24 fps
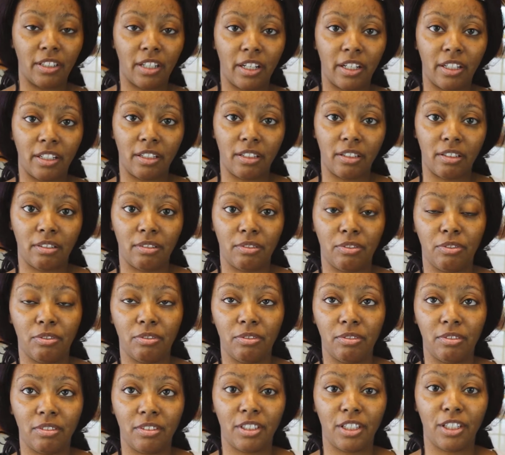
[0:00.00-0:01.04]
like
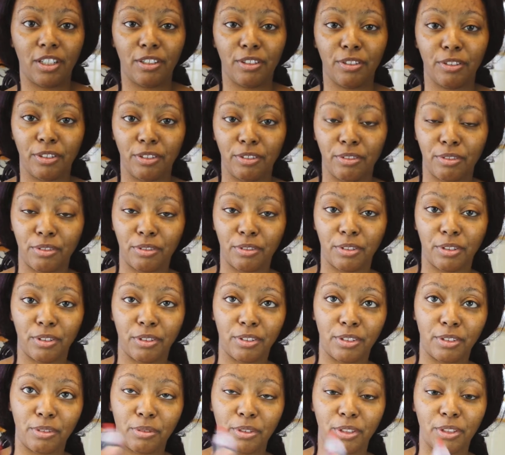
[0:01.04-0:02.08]
coloring for,
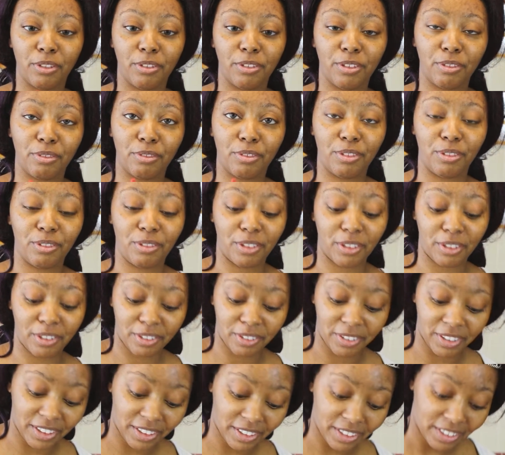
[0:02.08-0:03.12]
so we're using food
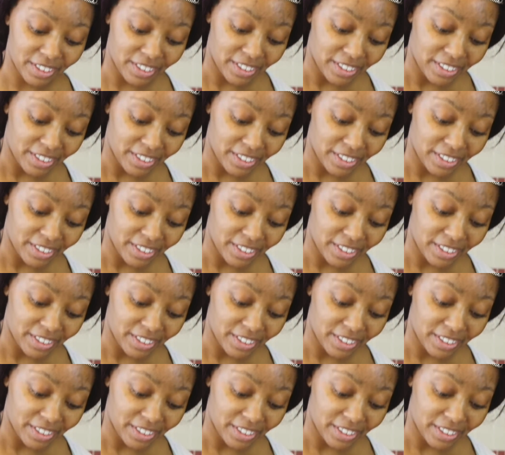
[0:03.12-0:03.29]
coloring.